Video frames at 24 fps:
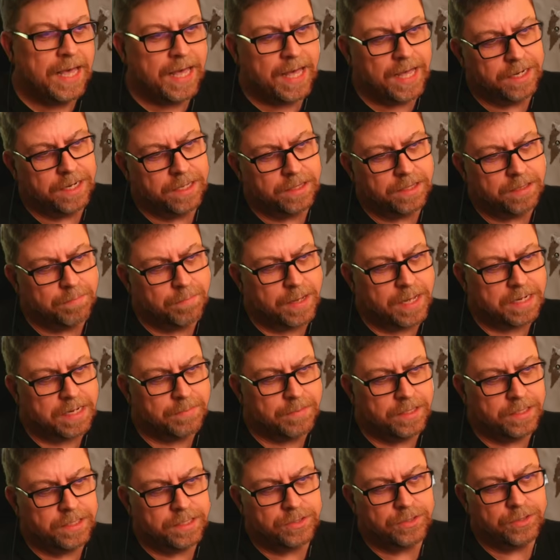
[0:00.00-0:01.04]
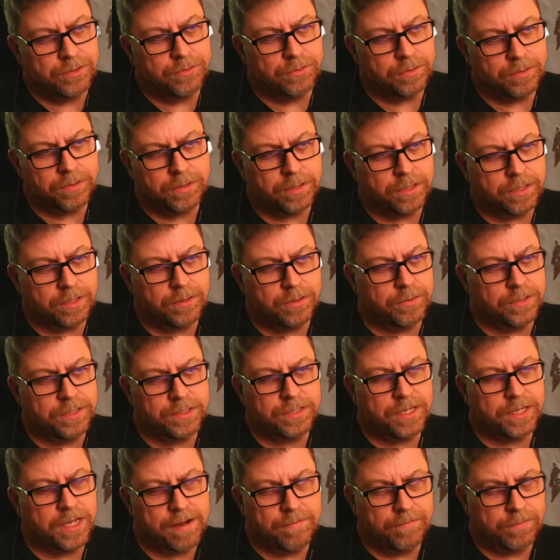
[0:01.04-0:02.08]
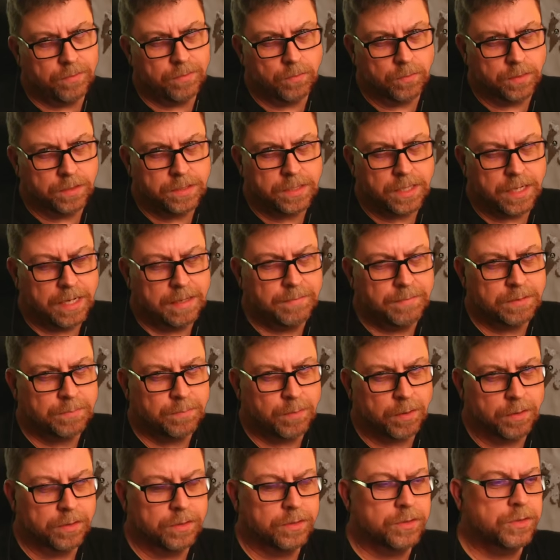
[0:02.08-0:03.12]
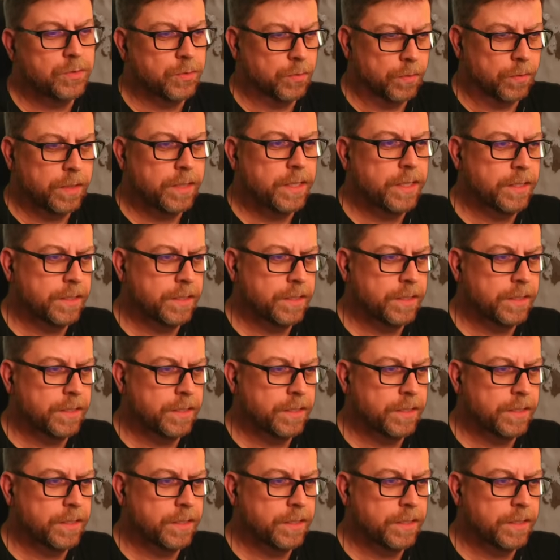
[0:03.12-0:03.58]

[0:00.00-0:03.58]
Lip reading: And at the bottom of this, you're only going to go to this cavern one time as part of the story,